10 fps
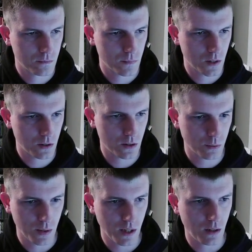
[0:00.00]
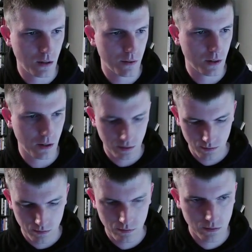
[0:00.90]
as long as we get all the
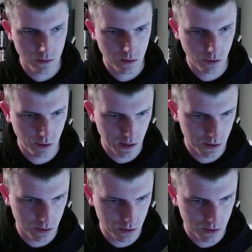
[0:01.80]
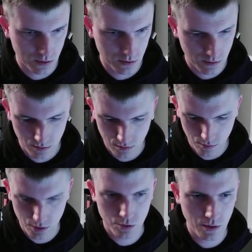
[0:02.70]
credentials
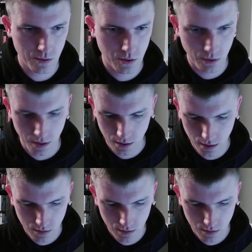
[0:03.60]
retrieved correctly.